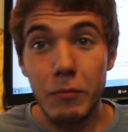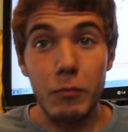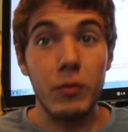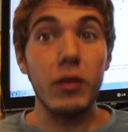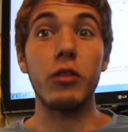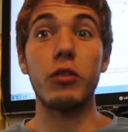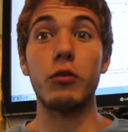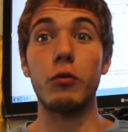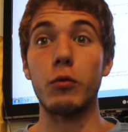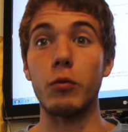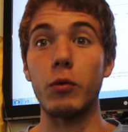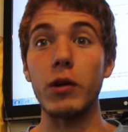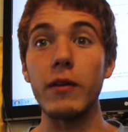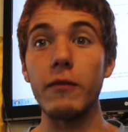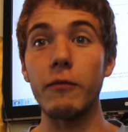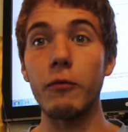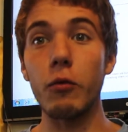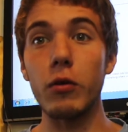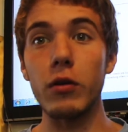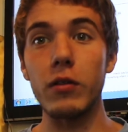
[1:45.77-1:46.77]
In
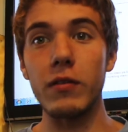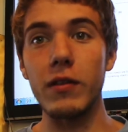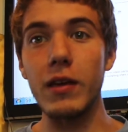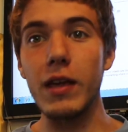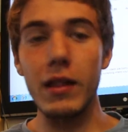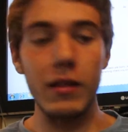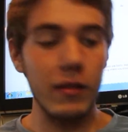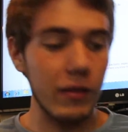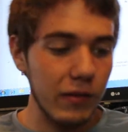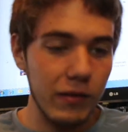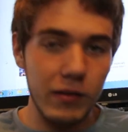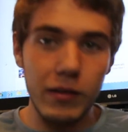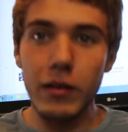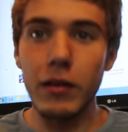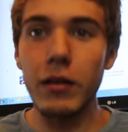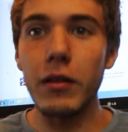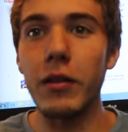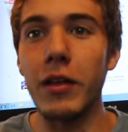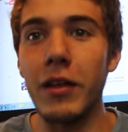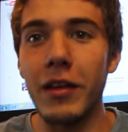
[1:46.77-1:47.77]
2014, it's
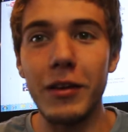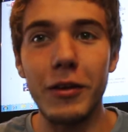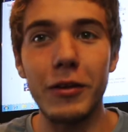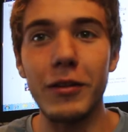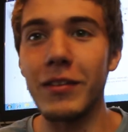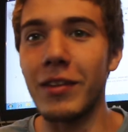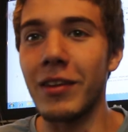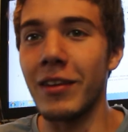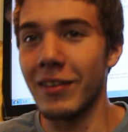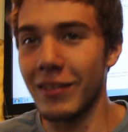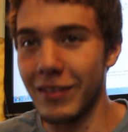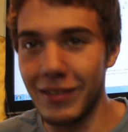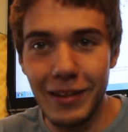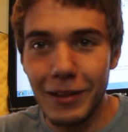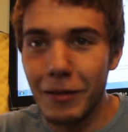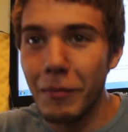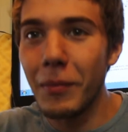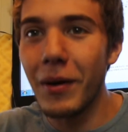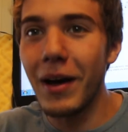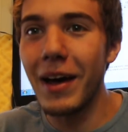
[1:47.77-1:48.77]
still, I think it's
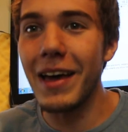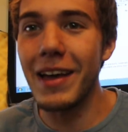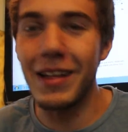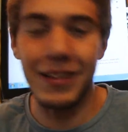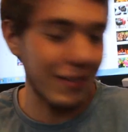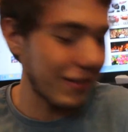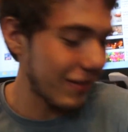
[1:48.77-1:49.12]
still buy it.